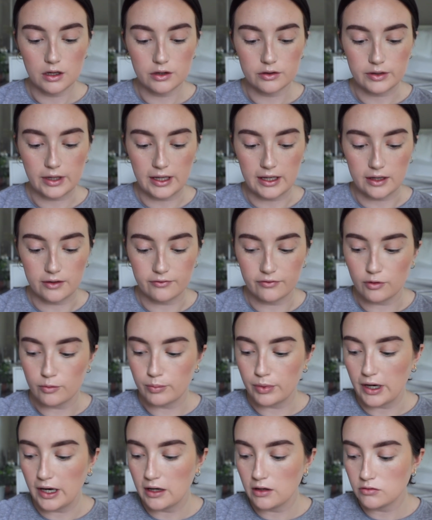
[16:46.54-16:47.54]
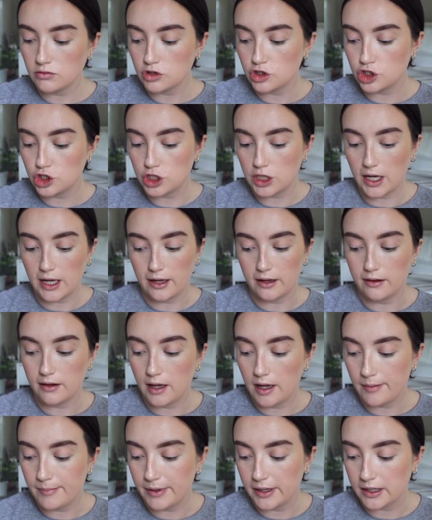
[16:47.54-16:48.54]
Okay, and for brow gel,
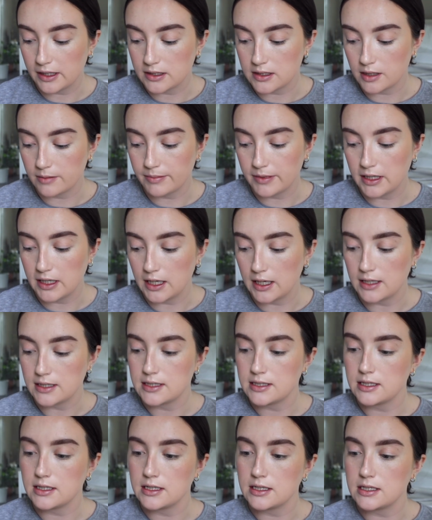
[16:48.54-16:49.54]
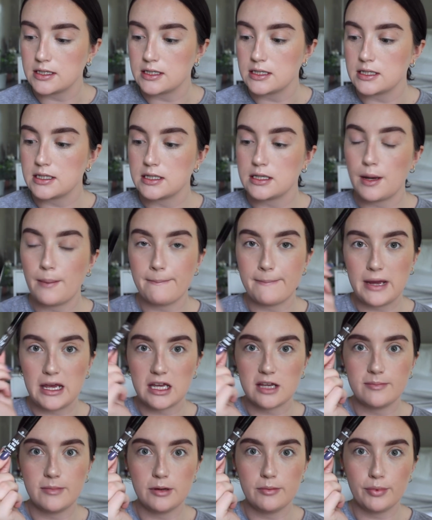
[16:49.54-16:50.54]
I picked up the Essence
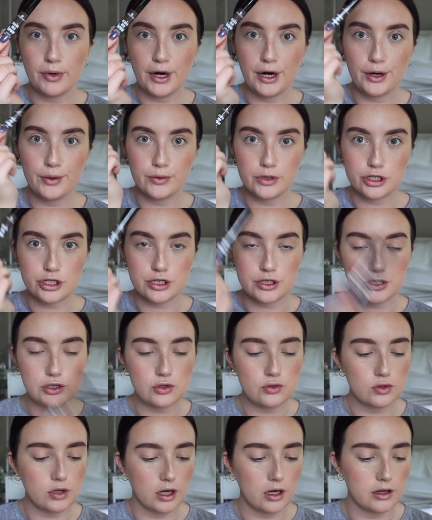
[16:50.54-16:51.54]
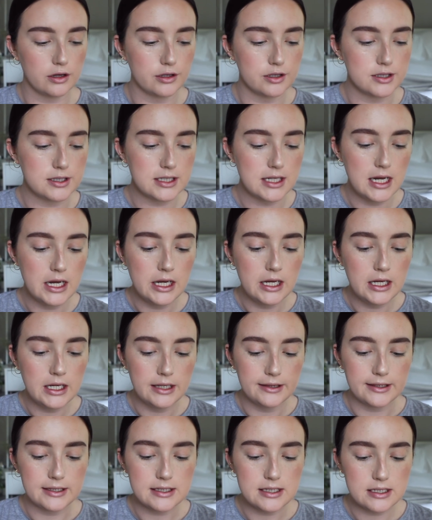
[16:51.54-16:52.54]
Make Me Brow, which is $2.
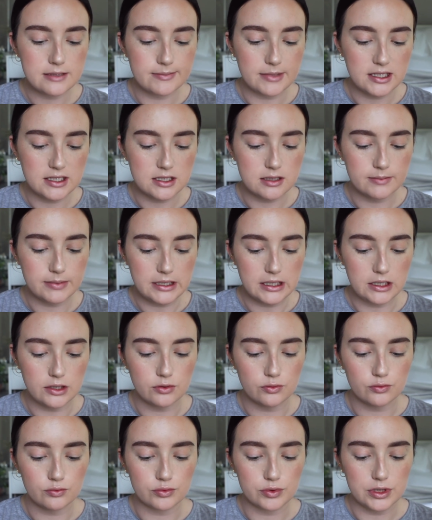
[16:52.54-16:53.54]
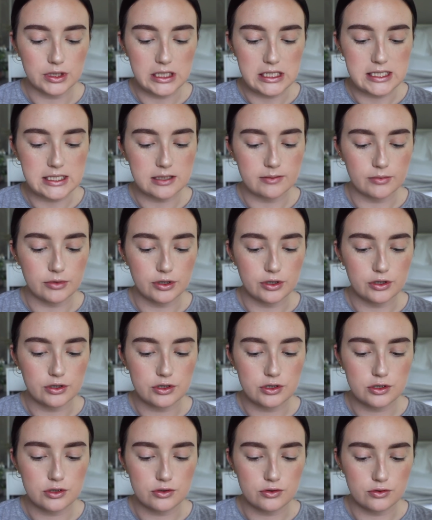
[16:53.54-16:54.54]
This is meant to be really similar
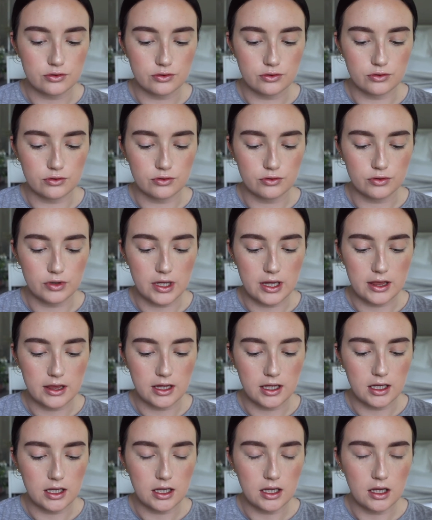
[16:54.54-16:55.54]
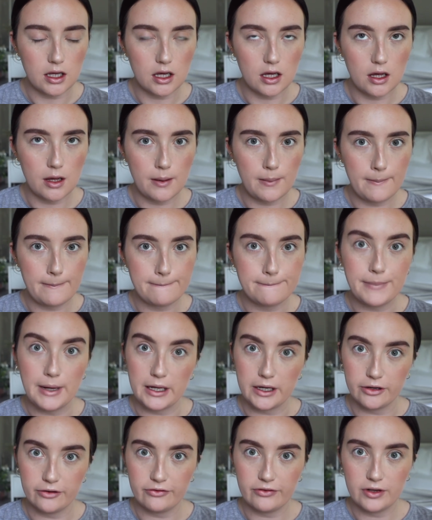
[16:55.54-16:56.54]
to the
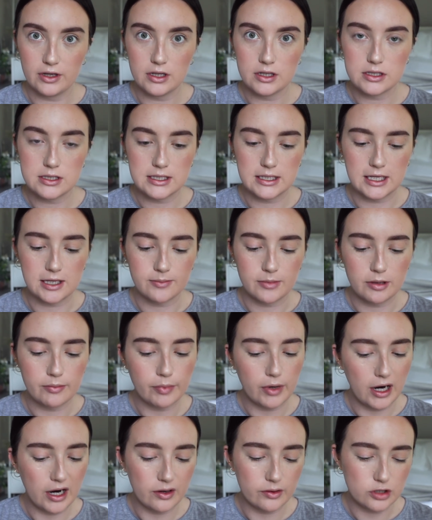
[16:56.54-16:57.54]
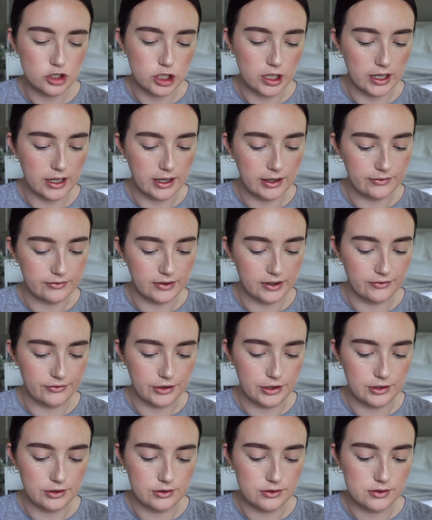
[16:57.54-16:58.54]
Benefit Gimme Brow, which I have never
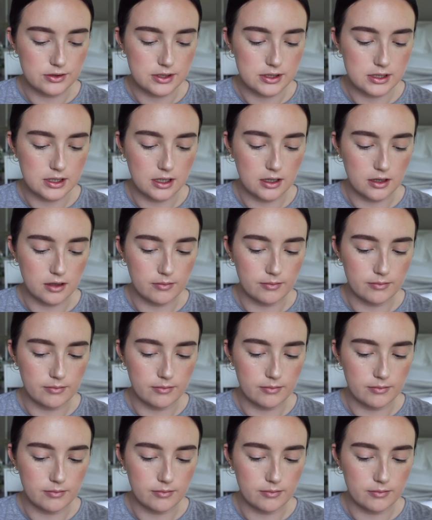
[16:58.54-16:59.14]
used.